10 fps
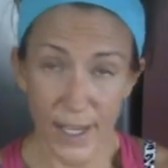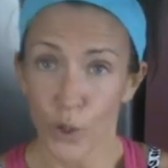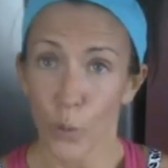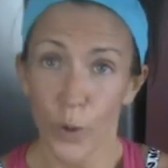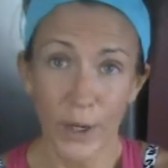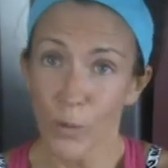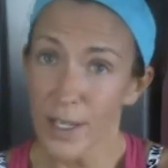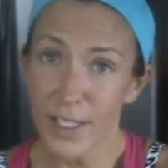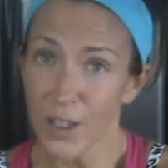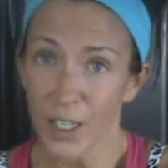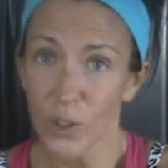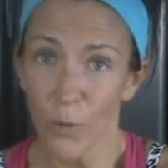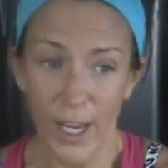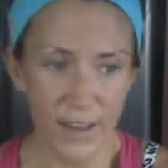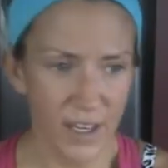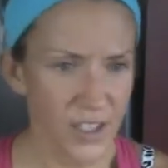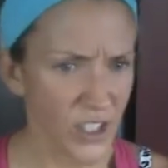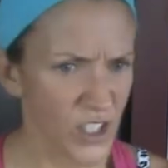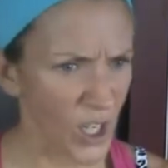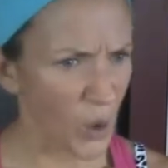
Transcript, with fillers: I don't know when it was along the way that I started to go,